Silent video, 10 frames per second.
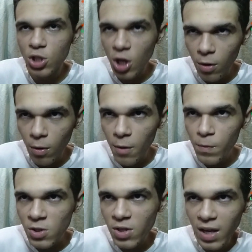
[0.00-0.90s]
in general
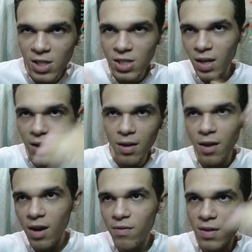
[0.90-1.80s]
it's like it's like
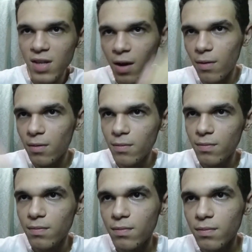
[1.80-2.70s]
it evens out
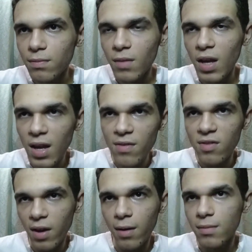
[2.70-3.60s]
it
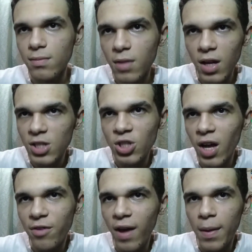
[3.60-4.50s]
evens out it's
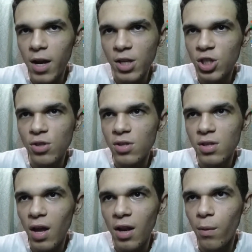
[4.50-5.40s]
not a valid excuse
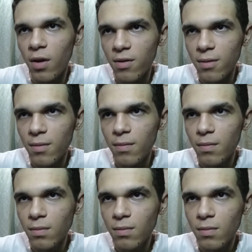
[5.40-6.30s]
anyways
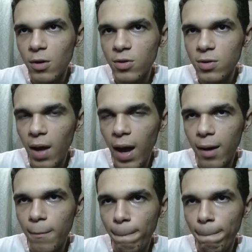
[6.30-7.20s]
so
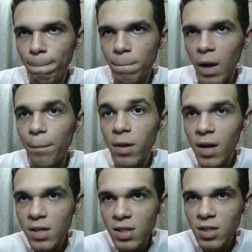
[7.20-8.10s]
yeah
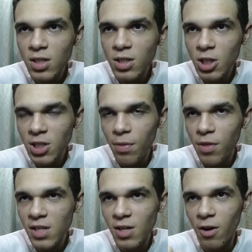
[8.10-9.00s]
plus there's some
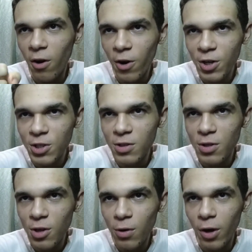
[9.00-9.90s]
things that are harder
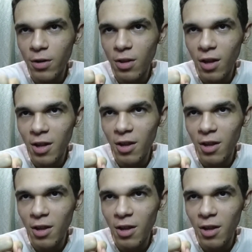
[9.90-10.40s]
to do on